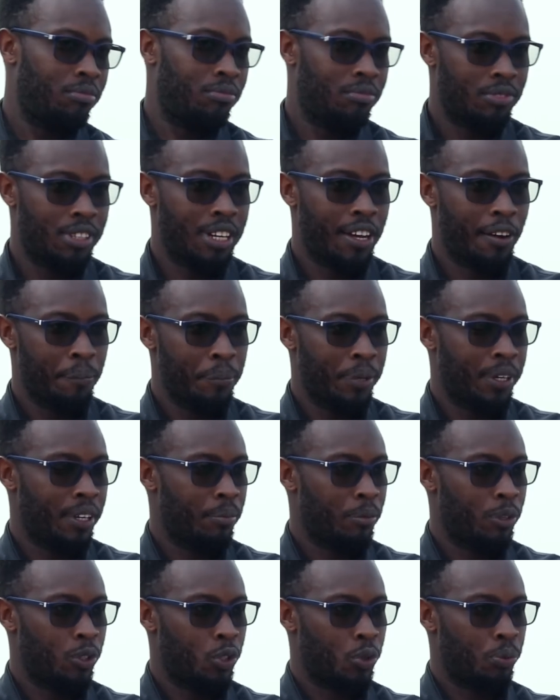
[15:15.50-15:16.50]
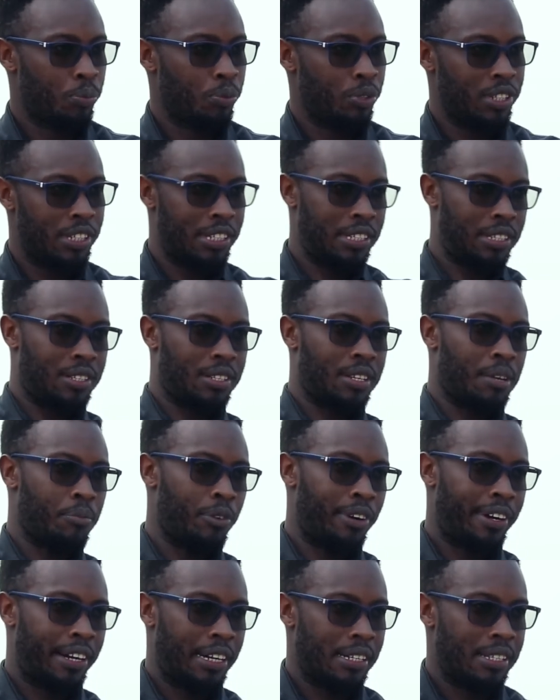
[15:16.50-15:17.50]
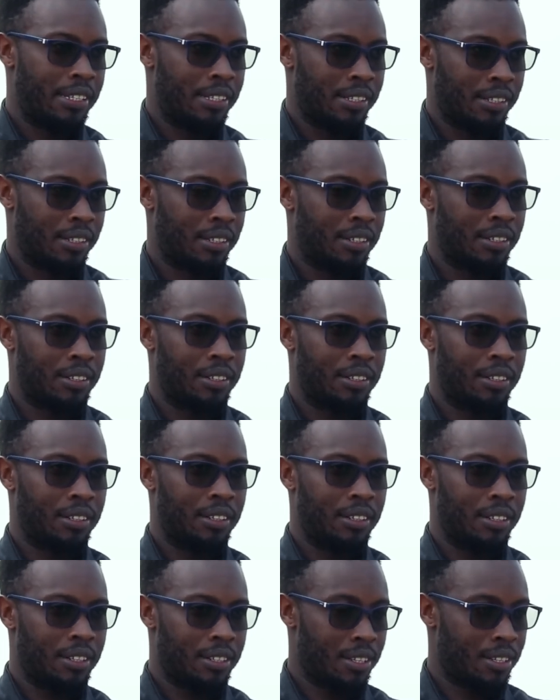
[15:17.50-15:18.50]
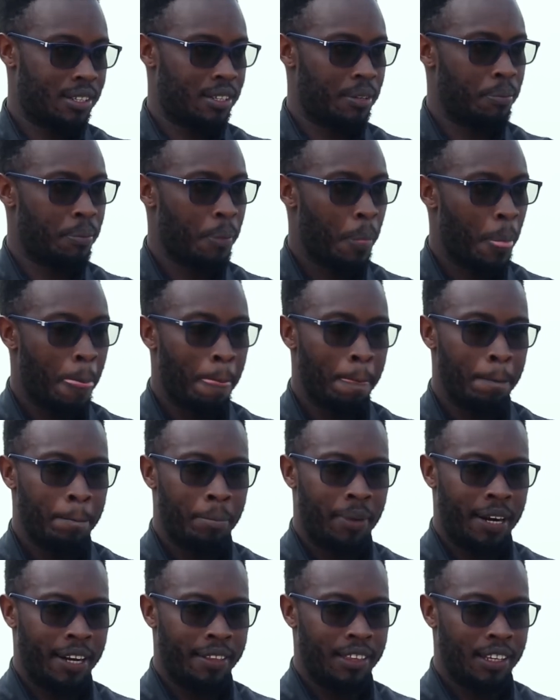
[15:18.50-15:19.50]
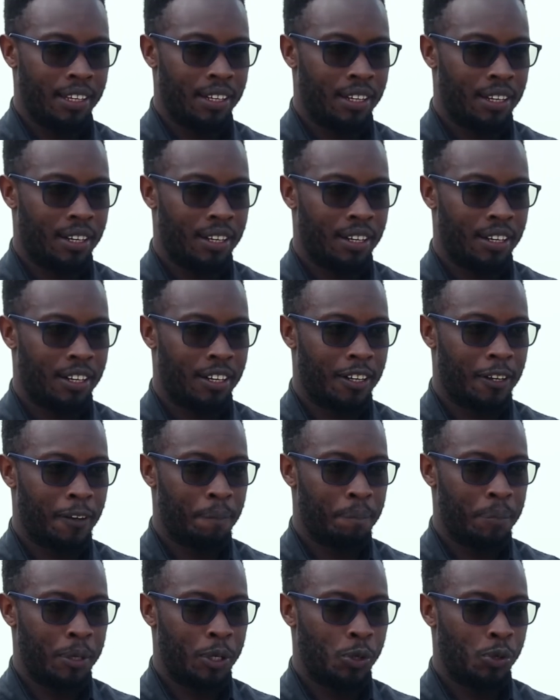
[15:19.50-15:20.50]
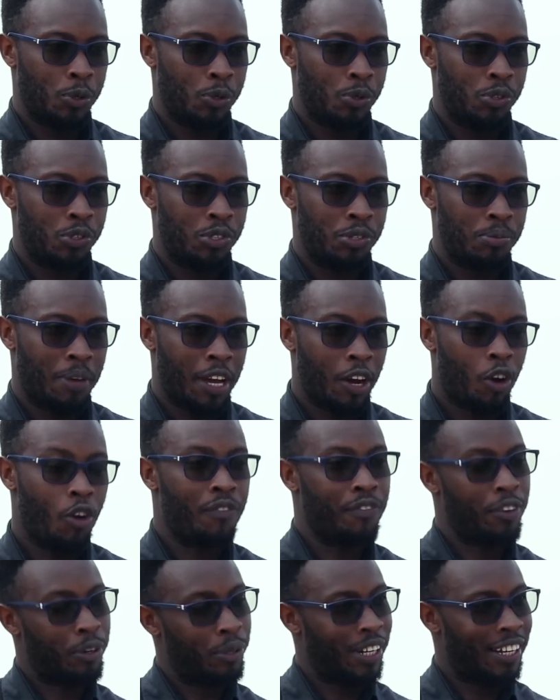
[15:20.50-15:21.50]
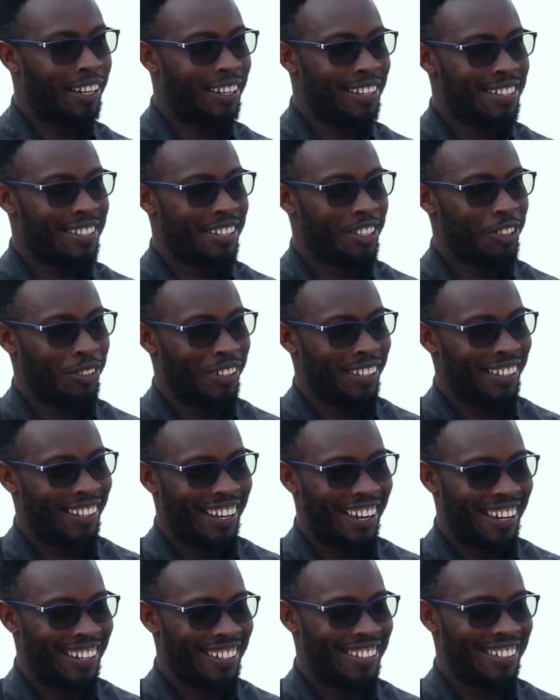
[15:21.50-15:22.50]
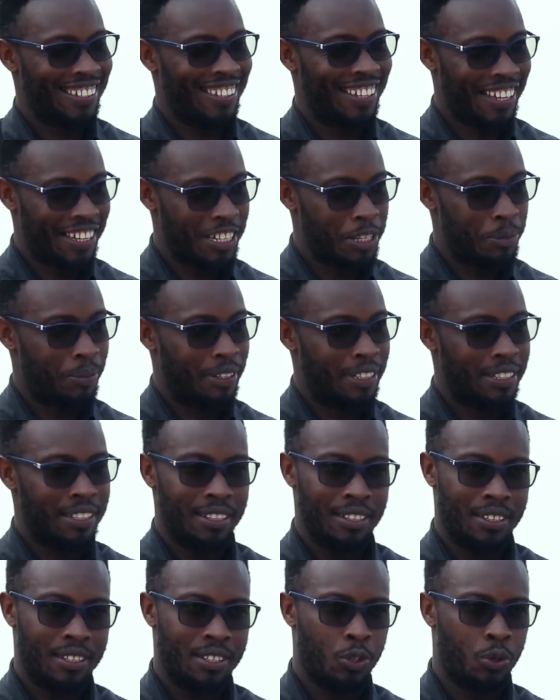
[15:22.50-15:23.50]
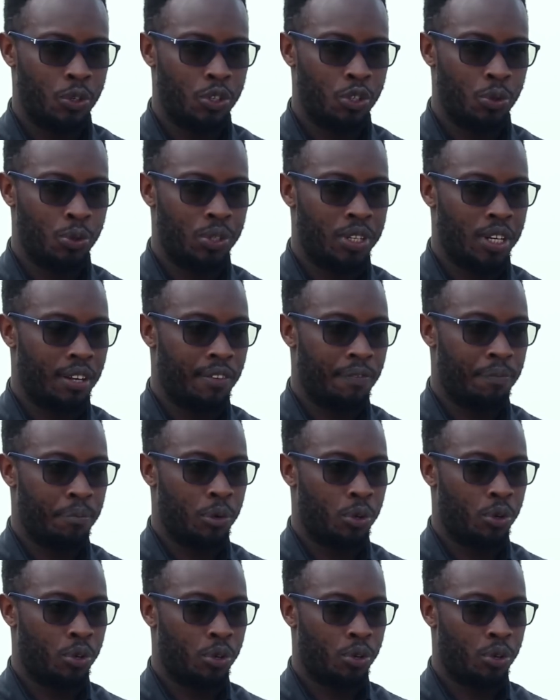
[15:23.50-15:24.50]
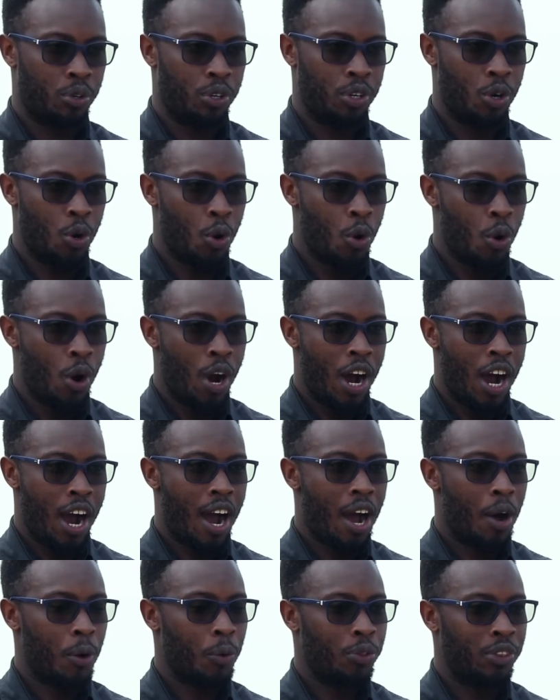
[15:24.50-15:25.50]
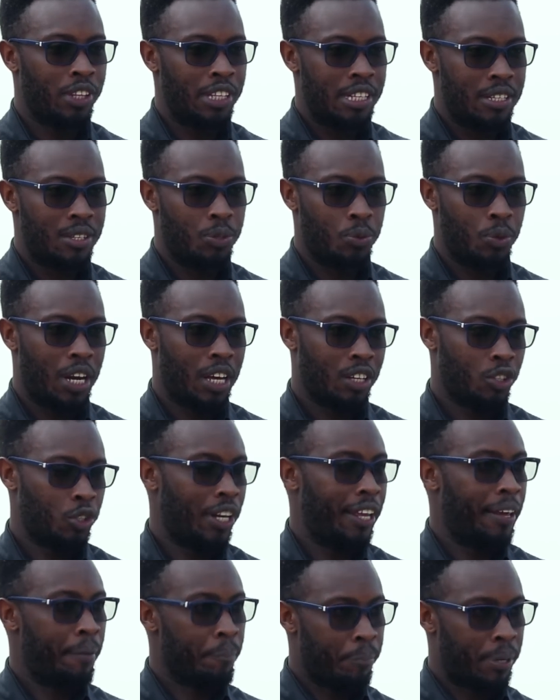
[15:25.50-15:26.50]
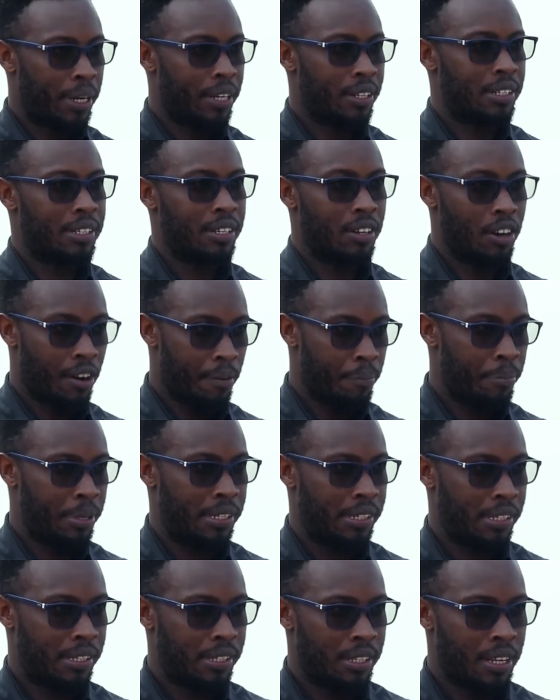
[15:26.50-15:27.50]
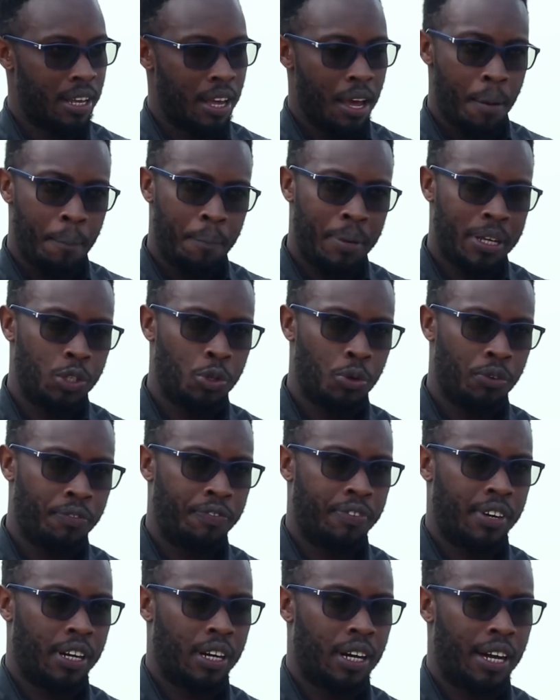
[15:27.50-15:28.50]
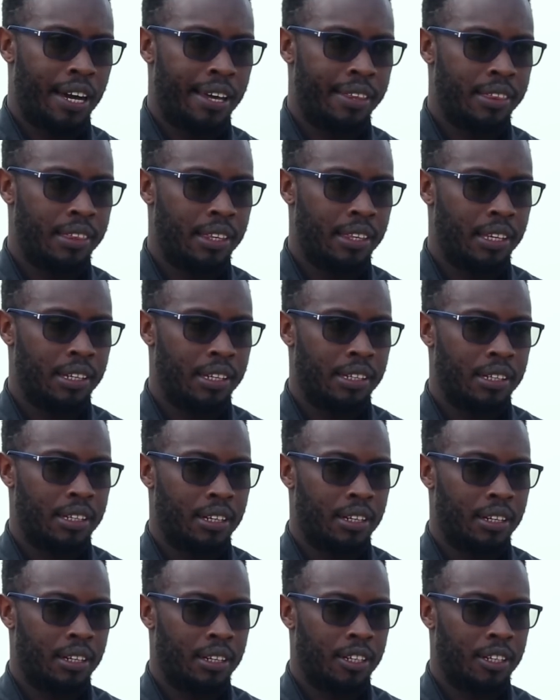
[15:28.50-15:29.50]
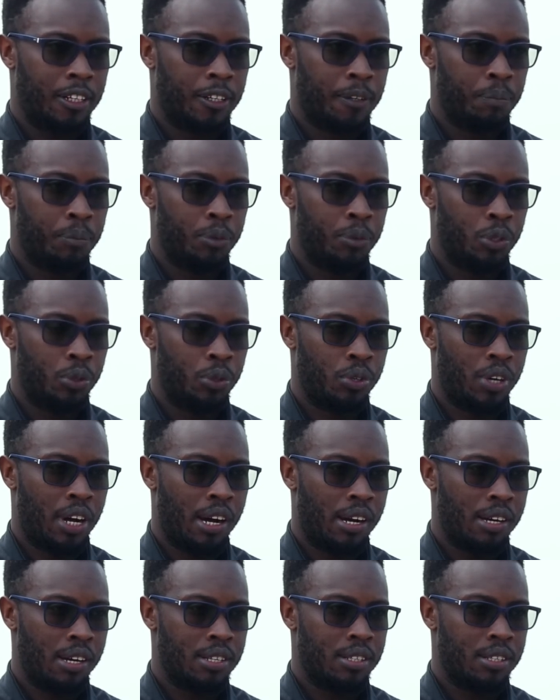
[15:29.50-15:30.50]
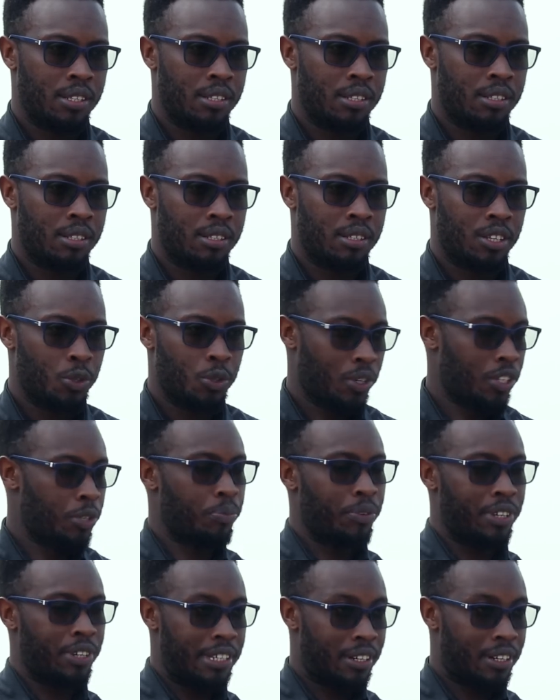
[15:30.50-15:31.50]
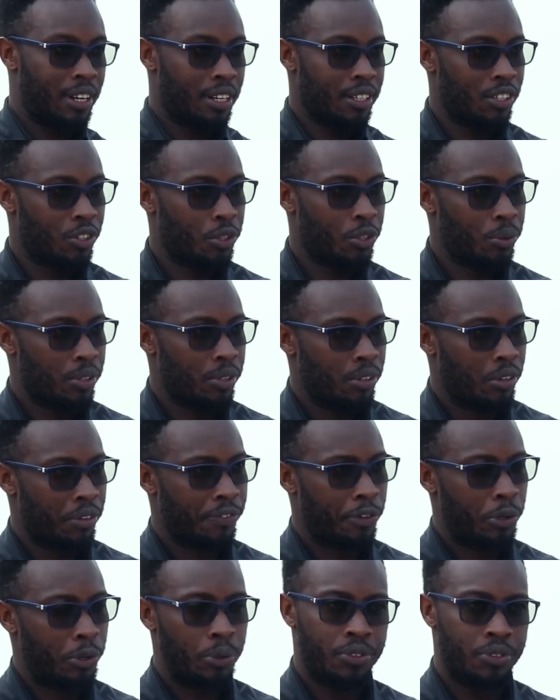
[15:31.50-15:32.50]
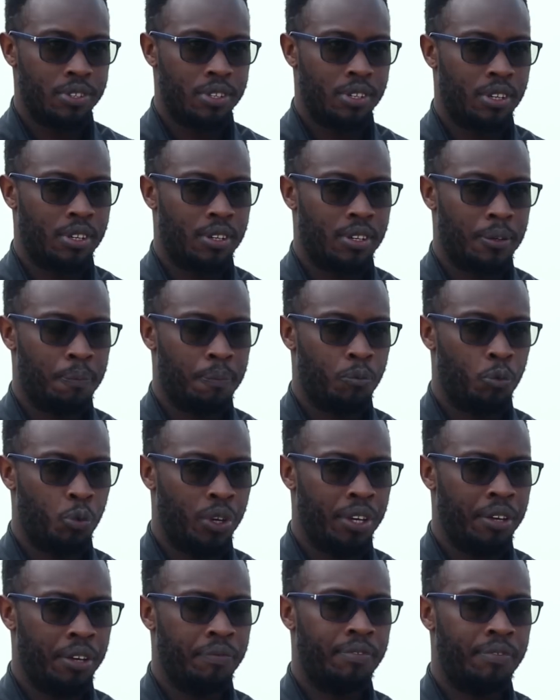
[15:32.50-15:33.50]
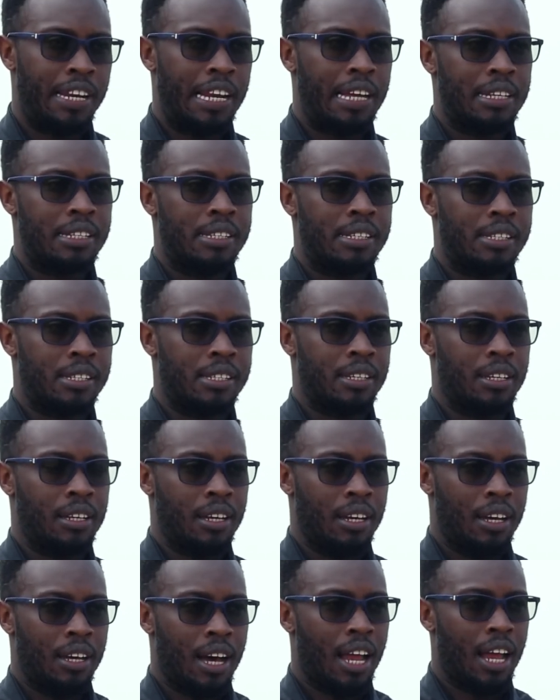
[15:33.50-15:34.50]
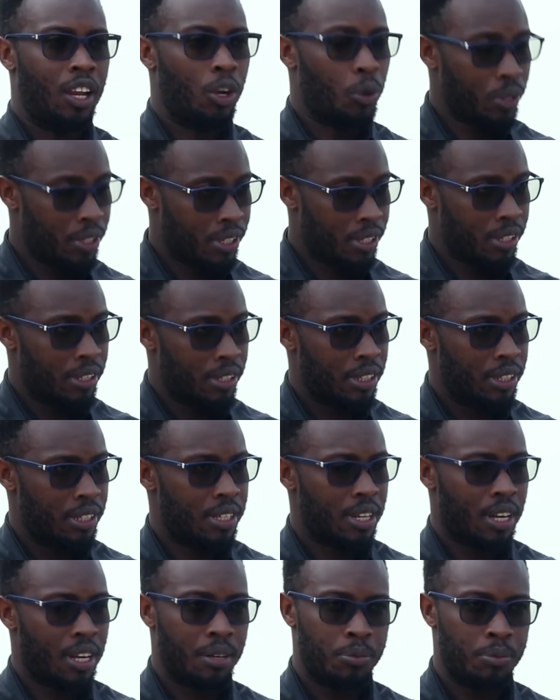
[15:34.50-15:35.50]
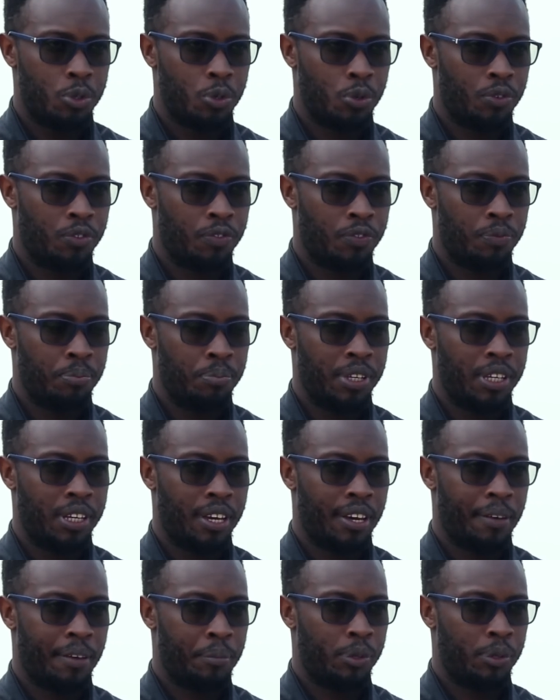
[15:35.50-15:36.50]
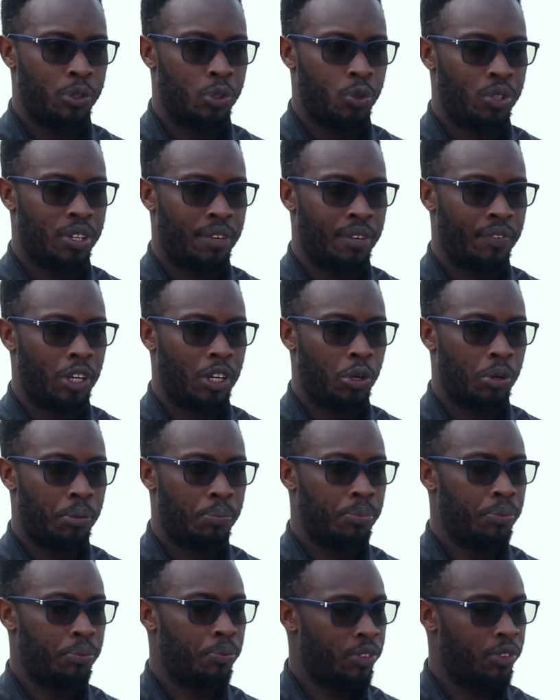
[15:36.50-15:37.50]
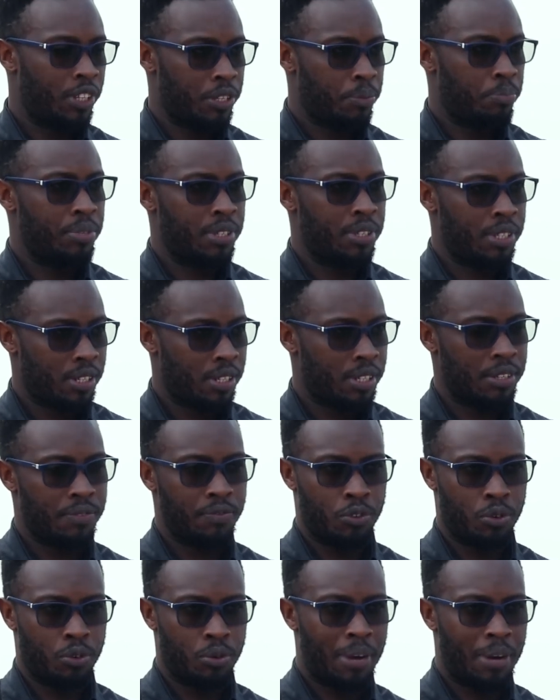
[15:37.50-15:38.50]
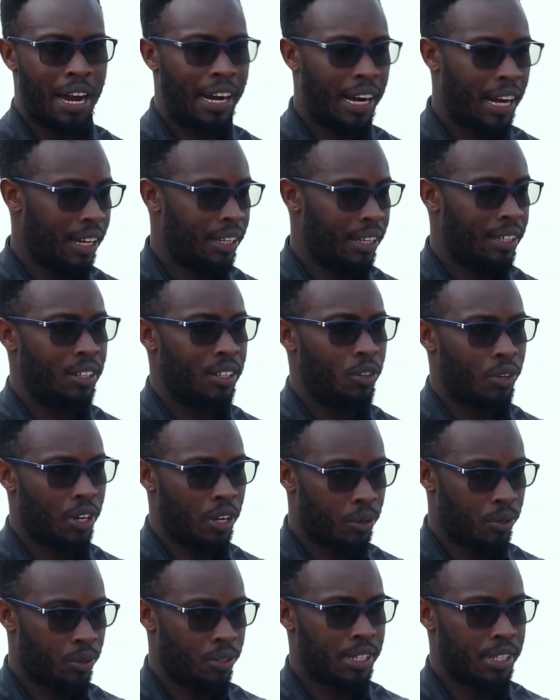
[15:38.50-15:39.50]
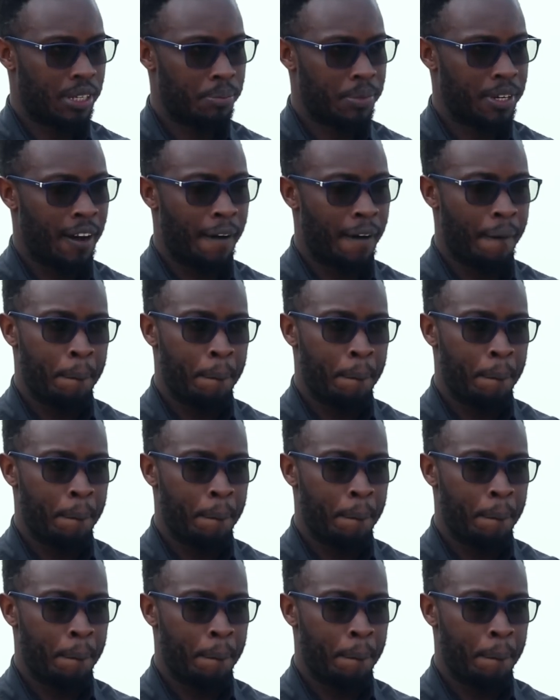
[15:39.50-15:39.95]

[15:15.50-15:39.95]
now being able to put it somewhere else in the system. But I think because my co-founder is actually the IT expert, he's going to delve more on how this will actually impact our business. But so far, I think, ours is just to express gratitude, of course. We've learned a lot in terms of being able to develop this business from an idea or a concept.